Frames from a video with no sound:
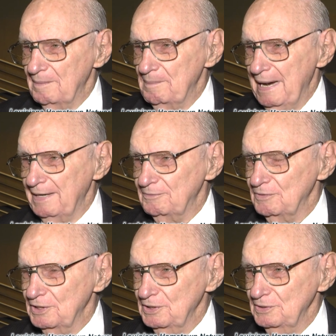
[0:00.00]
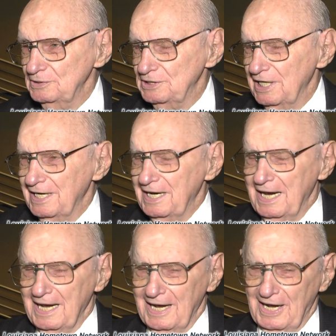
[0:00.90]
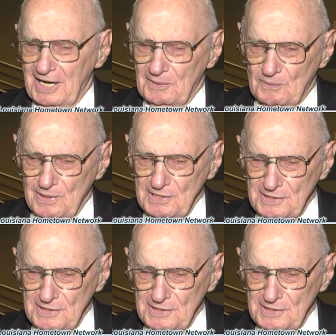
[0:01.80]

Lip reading: Baton Rouge. One